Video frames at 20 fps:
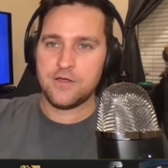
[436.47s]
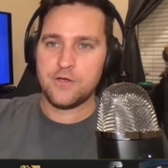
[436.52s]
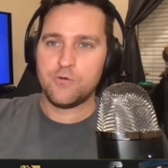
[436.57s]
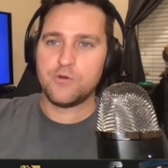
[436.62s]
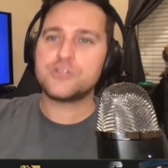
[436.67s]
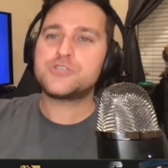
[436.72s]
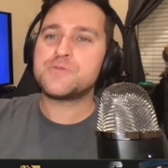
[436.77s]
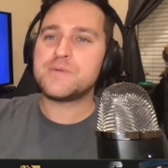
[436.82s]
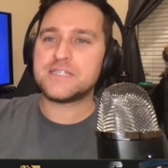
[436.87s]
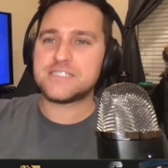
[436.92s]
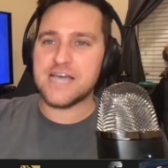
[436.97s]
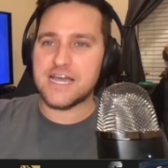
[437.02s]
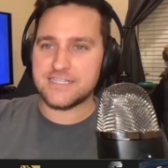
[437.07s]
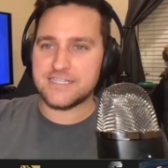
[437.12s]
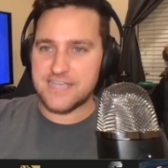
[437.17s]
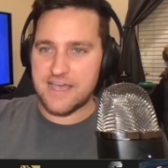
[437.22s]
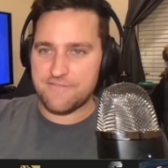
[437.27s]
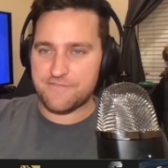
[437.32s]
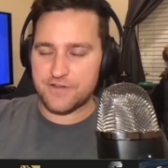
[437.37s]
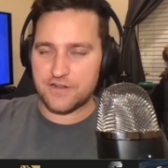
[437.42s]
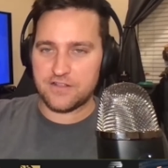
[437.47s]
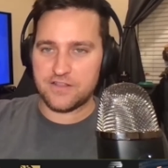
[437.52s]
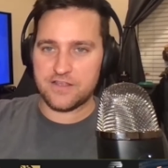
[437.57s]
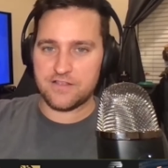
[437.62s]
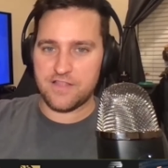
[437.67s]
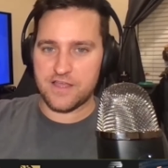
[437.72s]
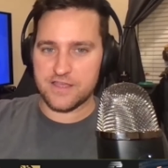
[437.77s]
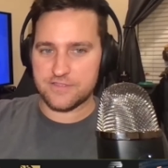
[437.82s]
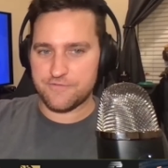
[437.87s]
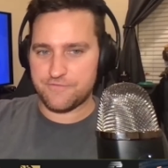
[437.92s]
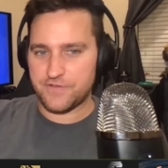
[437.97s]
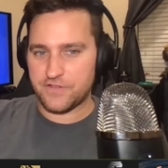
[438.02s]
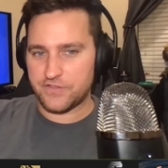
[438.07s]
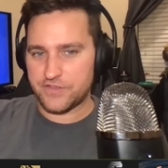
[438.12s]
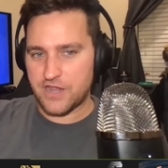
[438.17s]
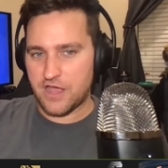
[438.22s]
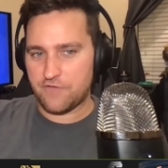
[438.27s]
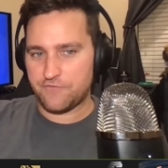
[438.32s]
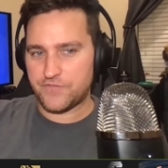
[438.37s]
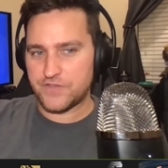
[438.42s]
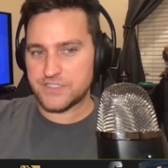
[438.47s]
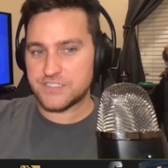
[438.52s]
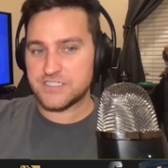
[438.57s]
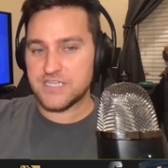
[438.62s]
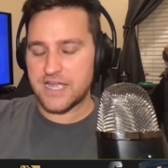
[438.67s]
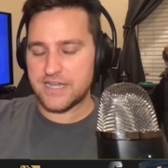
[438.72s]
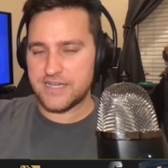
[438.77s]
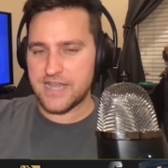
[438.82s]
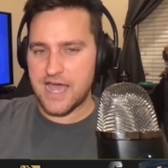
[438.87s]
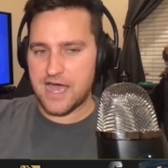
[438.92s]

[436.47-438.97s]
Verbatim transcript: which means I definitely like the Philadelphia side.